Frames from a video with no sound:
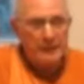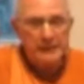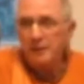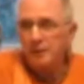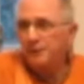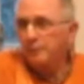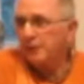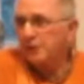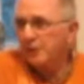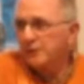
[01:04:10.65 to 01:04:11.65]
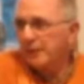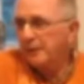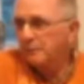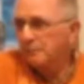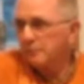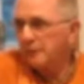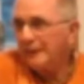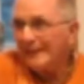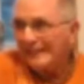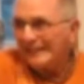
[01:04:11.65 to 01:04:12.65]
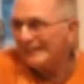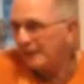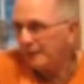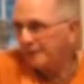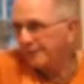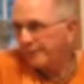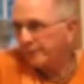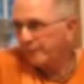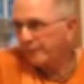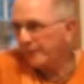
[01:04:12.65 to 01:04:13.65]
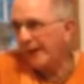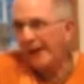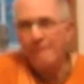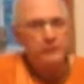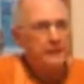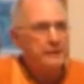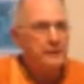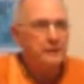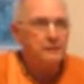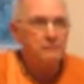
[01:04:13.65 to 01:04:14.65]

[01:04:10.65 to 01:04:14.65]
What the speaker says: anything from us because they don't need anything. They have what they need.